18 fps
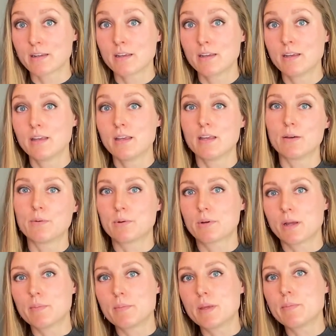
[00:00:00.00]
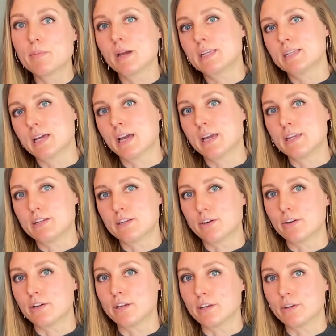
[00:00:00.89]
And what I mean by
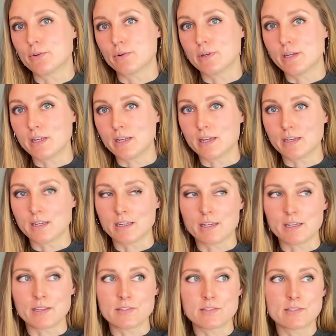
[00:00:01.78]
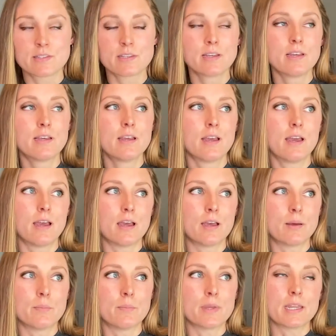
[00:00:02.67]
dietary ingredient is
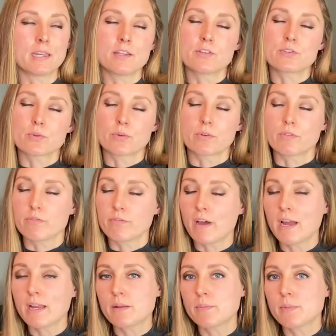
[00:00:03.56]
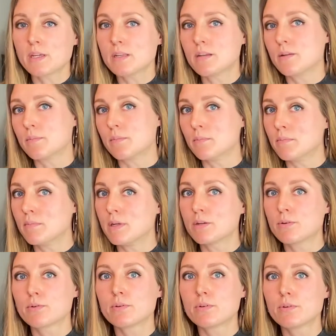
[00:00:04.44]
any sort of vitamin,
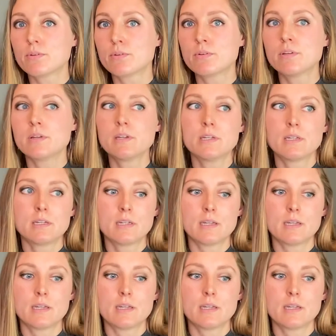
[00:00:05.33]
mineral,